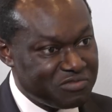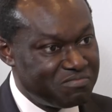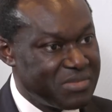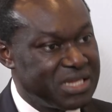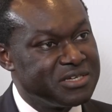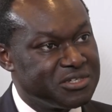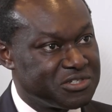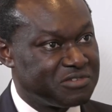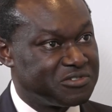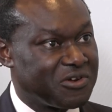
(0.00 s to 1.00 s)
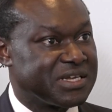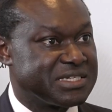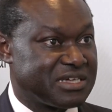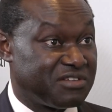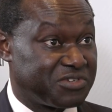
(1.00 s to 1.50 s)
of millions of
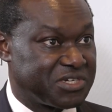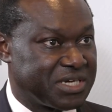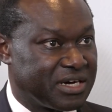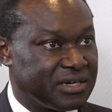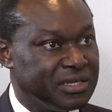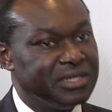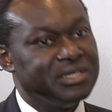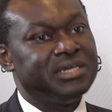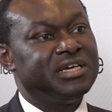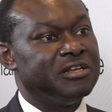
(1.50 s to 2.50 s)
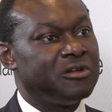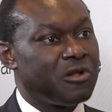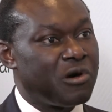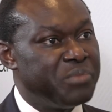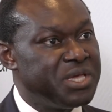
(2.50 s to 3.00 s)
dollars every year in
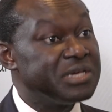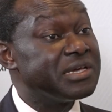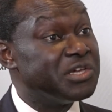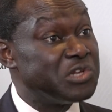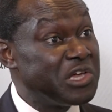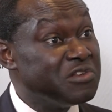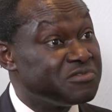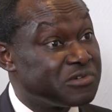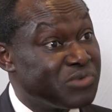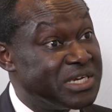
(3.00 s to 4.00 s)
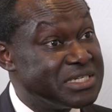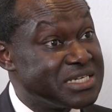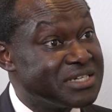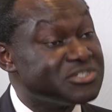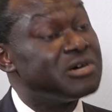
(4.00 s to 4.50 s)
lobbying, in
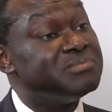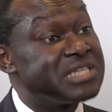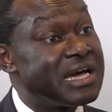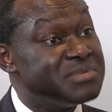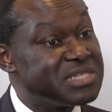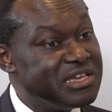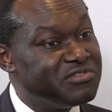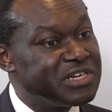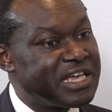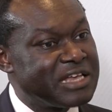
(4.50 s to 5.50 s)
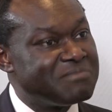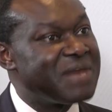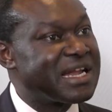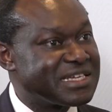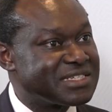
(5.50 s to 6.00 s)
influencing, sometimes even in
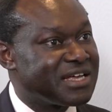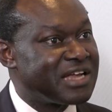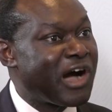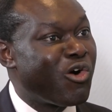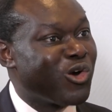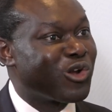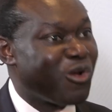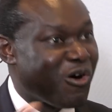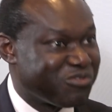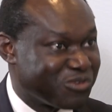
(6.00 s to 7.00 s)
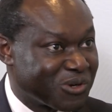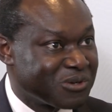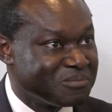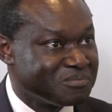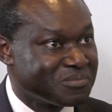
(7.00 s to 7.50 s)
manners that are unlawful
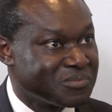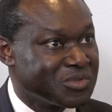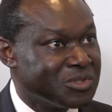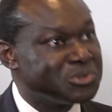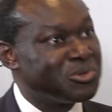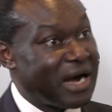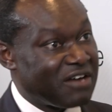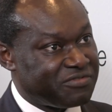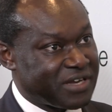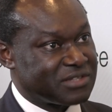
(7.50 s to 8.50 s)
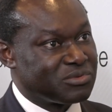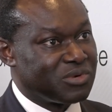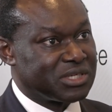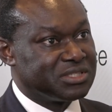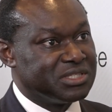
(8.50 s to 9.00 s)
to affect
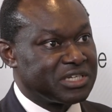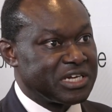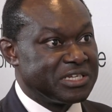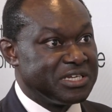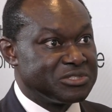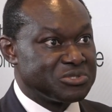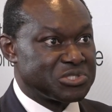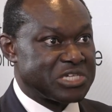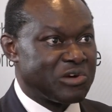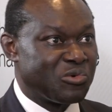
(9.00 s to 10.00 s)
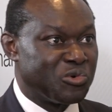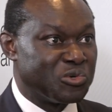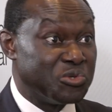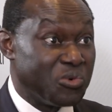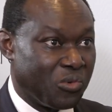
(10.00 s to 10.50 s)
what the regulators say or
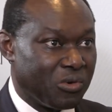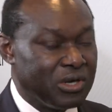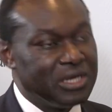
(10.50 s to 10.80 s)
do.